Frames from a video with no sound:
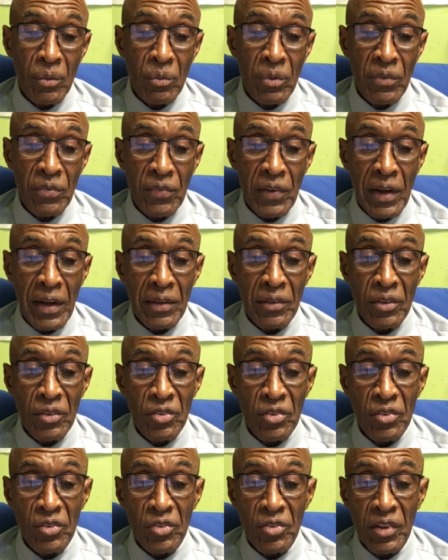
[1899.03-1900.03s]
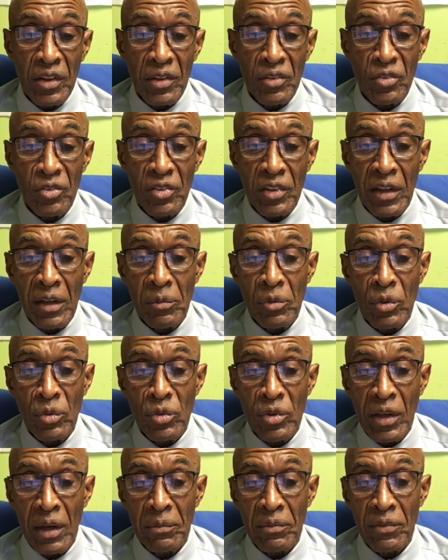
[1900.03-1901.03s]
We find this in 2 Samuel
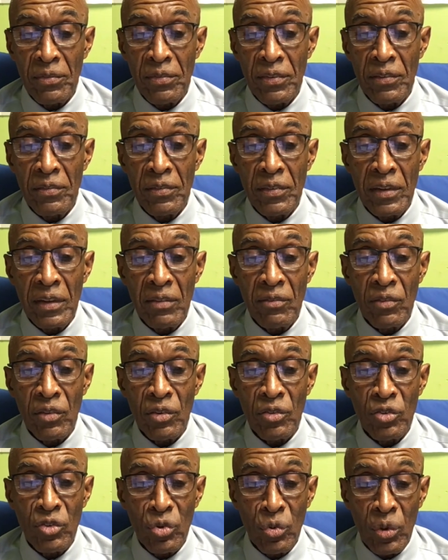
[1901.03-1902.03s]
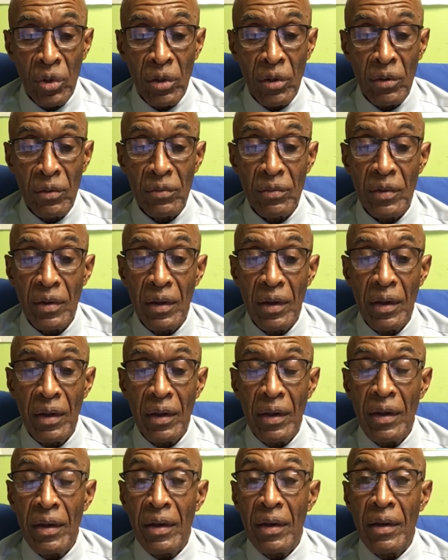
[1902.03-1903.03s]
chapter 15, verse 12,
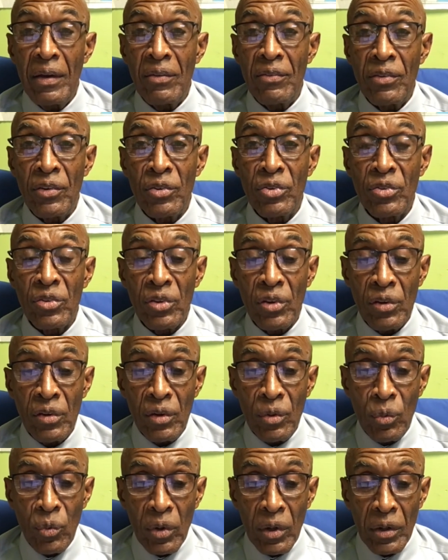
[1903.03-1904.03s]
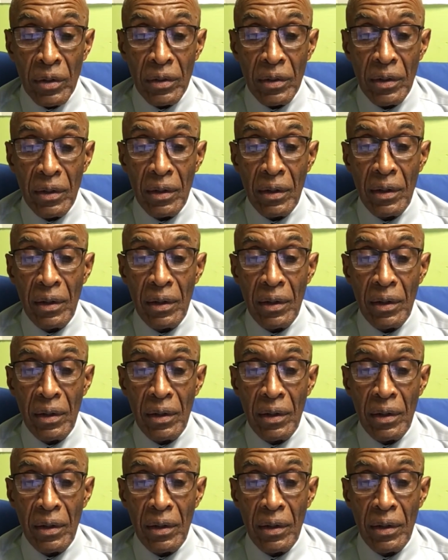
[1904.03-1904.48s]
verse 31,